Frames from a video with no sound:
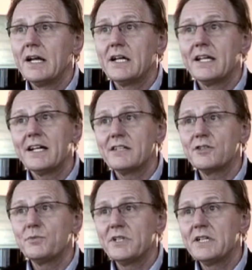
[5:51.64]
It
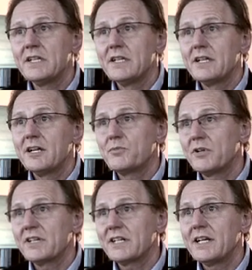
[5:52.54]
has to be a
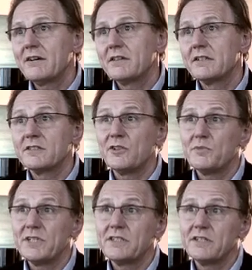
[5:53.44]
product area that's not
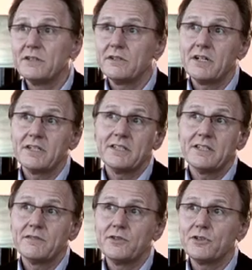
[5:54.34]
me too.
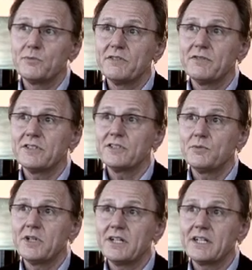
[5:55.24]
Ideally, if you can be first to
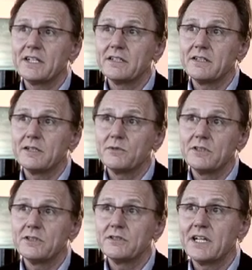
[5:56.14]
market with
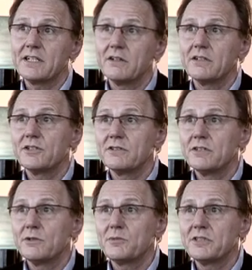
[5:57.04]
a new technology or a
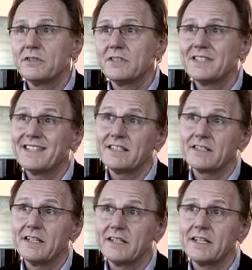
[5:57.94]
new opportunity, that's
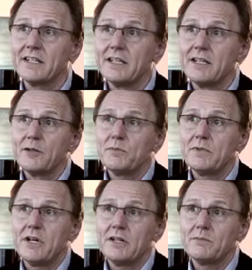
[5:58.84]
key.
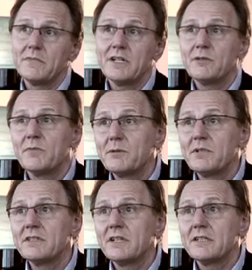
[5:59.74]
And
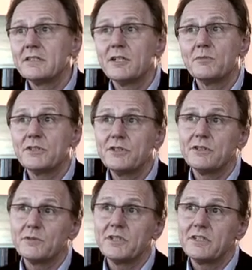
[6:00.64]
maybe number
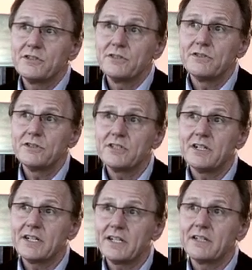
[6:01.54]
two. But as soon as you
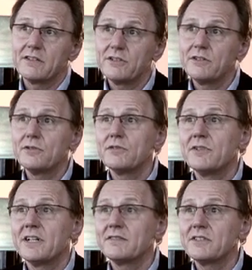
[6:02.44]
start getting 3, 4,
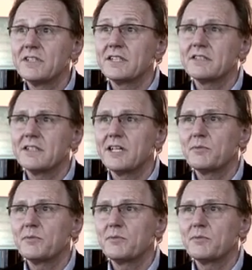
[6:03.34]
5 and 6, then